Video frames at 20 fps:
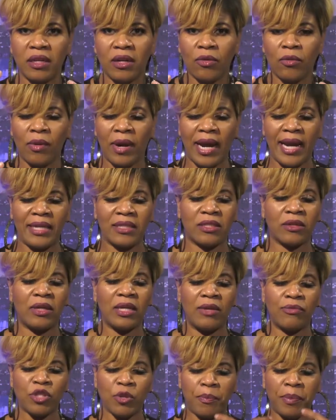Right? So
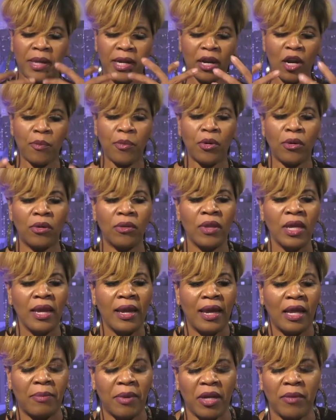it was a parable
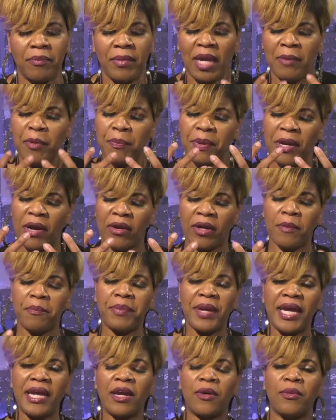about a man preparing a
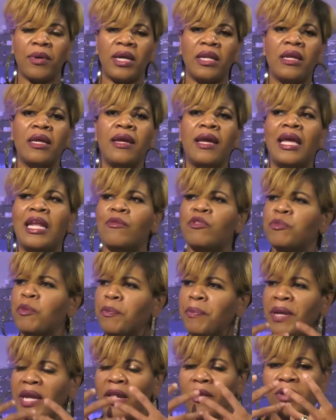banquet, and he was
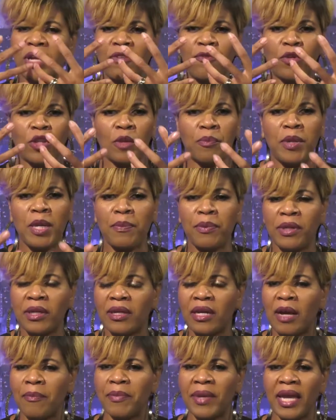preparing it for the people to
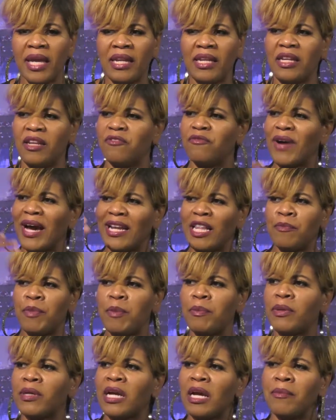come in. And he invited the
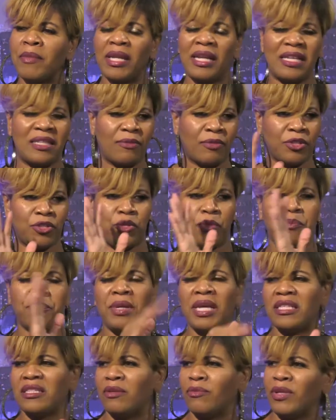people to come in. They said, we're too
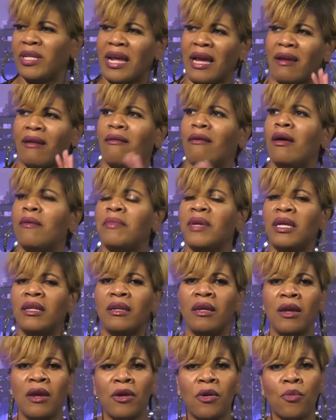busy. We're not coming.
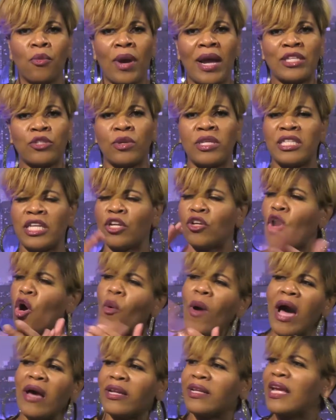Right? So he said, go
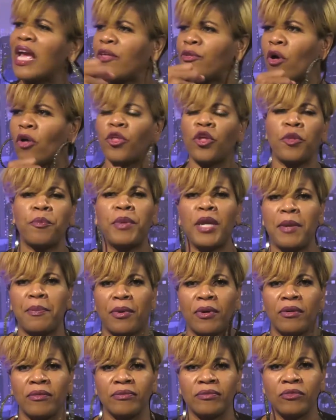out and gather all the other
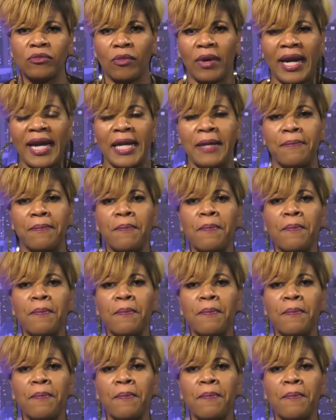people. Right?